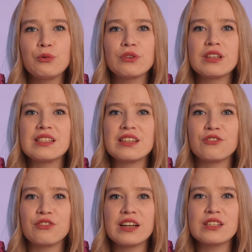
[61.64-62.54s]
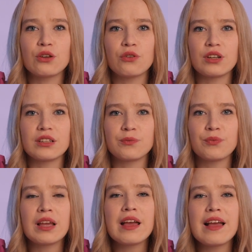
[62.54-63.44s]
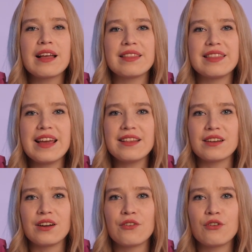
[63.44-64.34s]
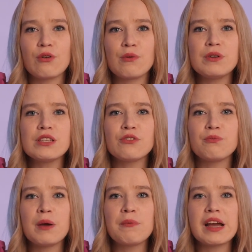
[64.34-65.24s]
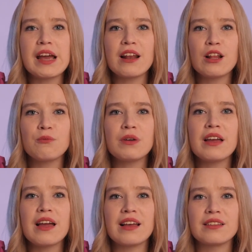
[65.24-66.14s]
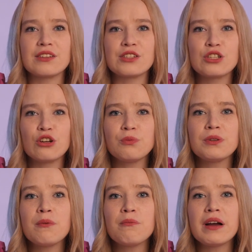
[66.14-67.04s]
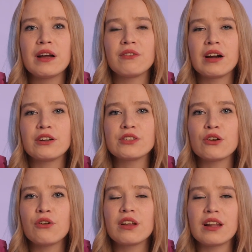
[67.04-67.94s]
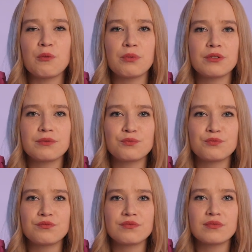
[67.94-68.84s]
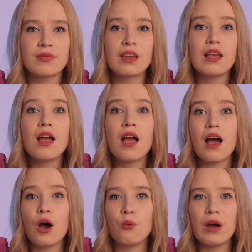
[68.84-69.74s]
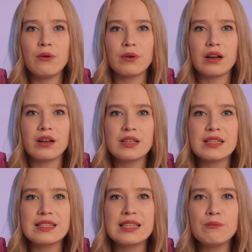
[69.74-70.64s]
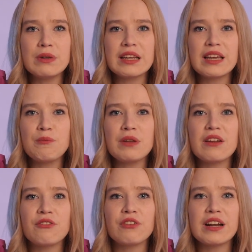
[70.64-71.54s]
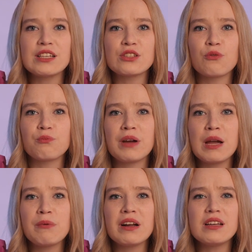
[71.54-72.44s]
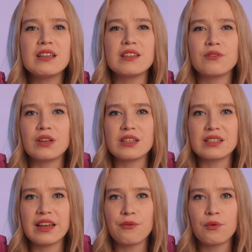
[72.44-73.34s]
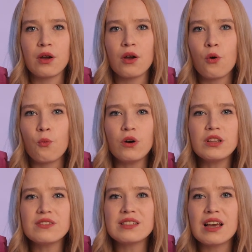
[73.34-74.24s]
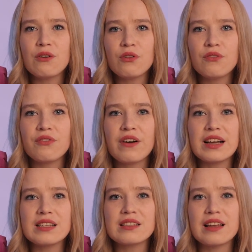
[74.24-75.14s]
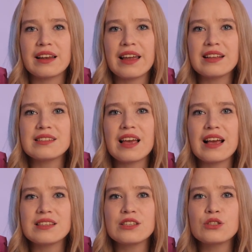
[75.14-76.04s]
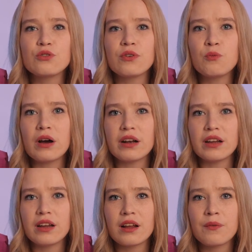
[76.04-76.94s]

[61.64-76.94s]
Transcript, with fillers: put a seed phrase on it. Data from a piece of paper cannot be intercepted by a virus or an app. However, simply keeping a phrase on paper isn't very safe. What if someone finds and gets access to the money?